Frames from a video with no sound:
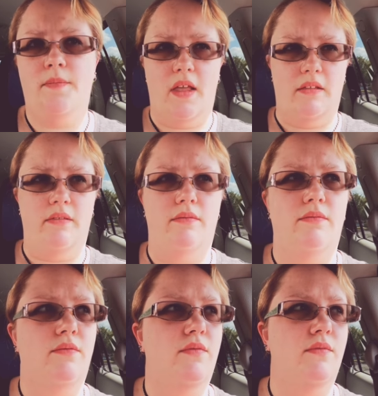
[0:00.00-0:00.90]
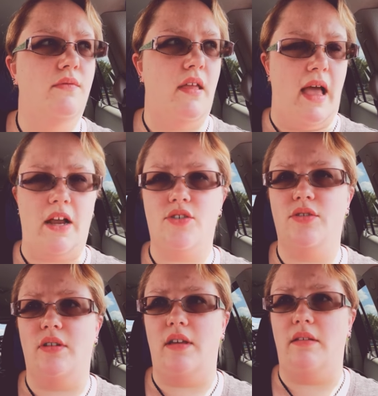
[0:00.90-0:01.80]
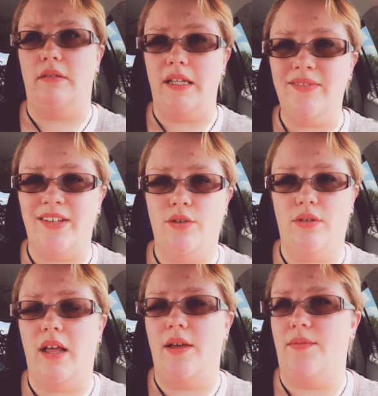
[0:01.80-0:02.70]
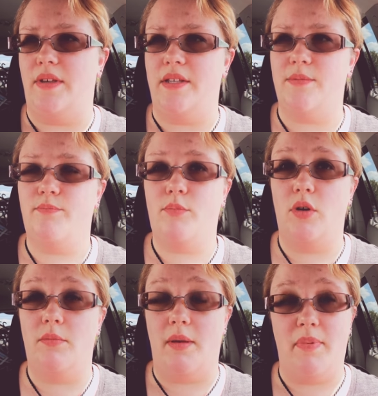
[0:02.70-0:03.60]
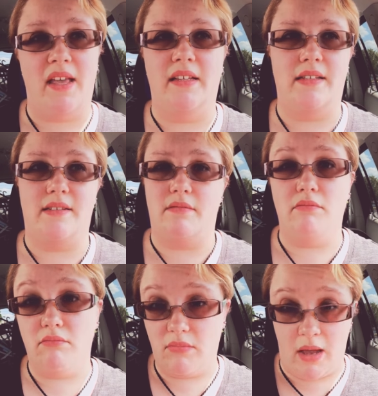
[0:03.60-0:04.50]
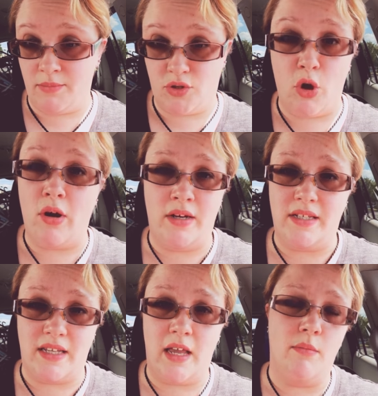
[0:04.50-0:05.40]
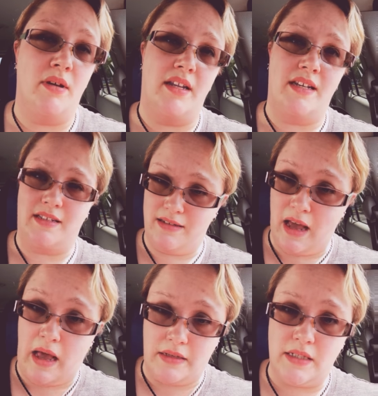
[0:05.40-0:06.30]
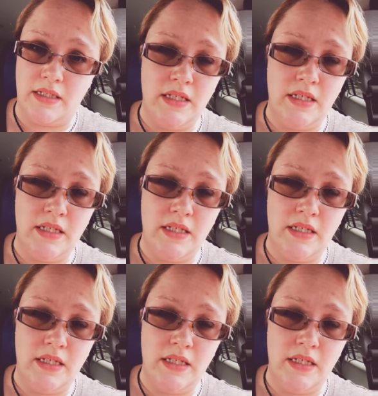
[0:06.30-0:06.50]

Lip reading: and actually living your life is going to be painless, I'm sorry to say, but it is not.